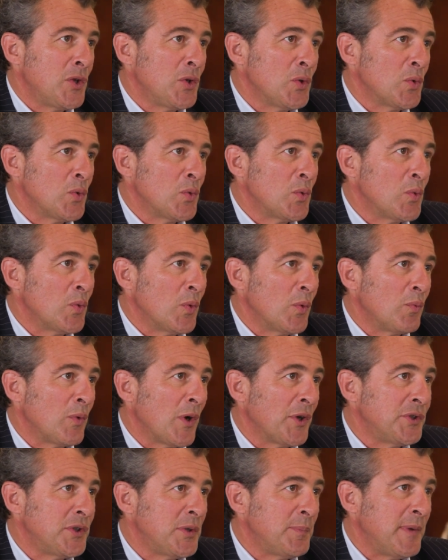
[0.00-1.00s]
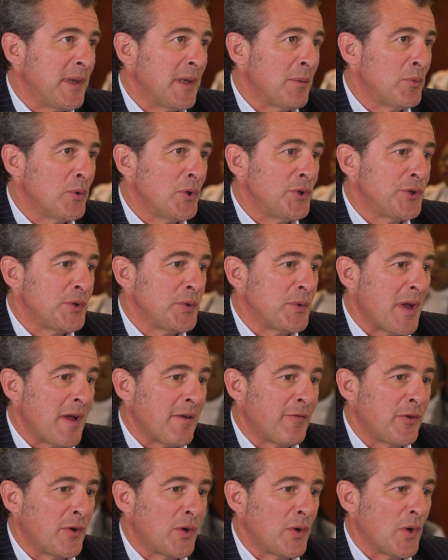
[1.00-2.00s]
You want to be able to
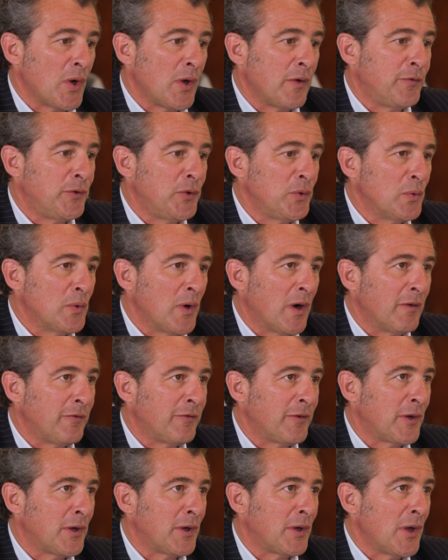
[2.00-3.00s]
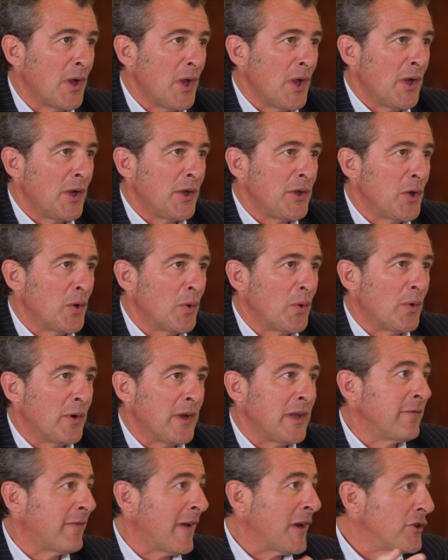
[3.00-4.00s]
have a view of
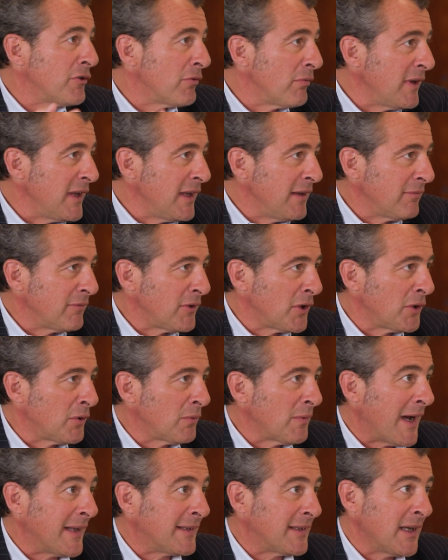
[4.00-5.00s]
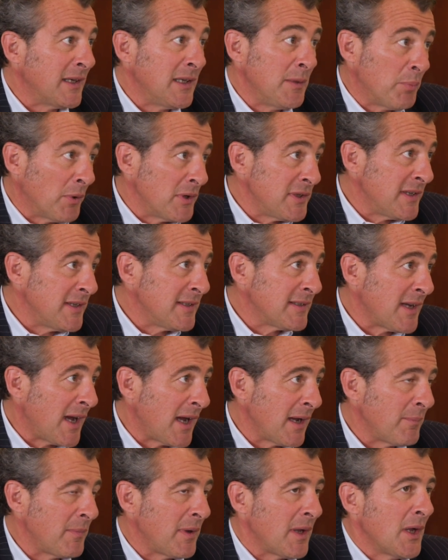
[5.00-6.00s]
your inventory, at any point in
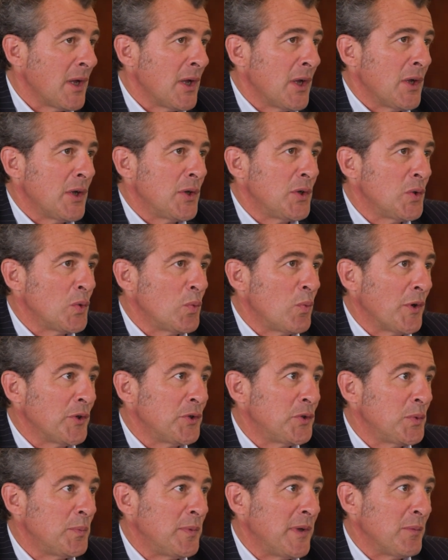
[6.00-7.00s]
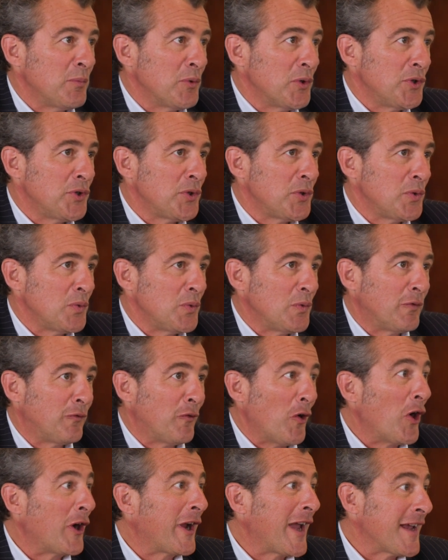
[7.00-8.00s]
time. You want to be able to
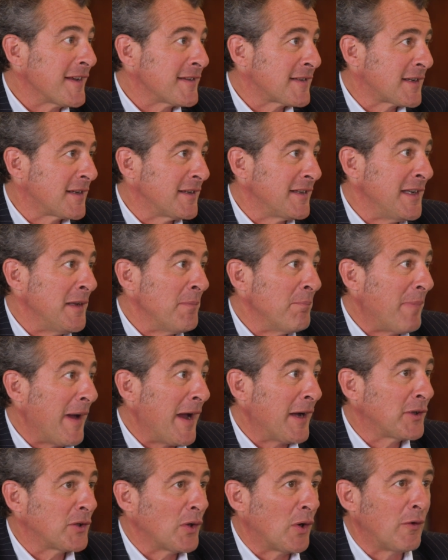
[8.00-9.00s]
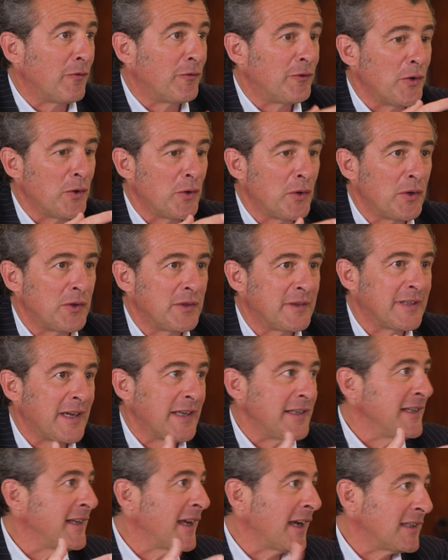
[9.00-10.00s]
forecast the impact of the
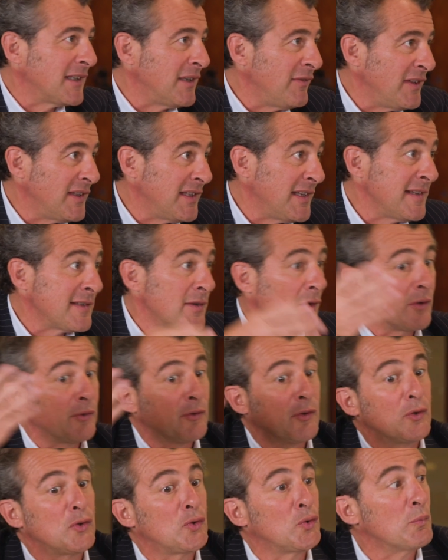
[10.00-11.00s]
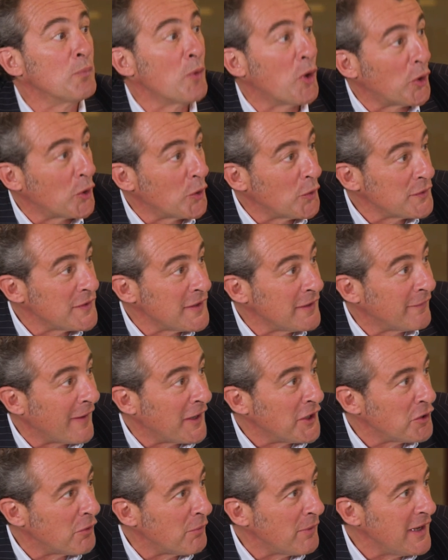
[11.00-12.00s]
trading activities on tomorrow's
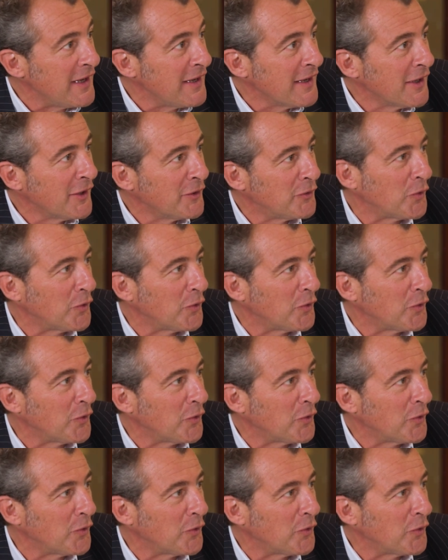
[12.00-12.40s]
inventory.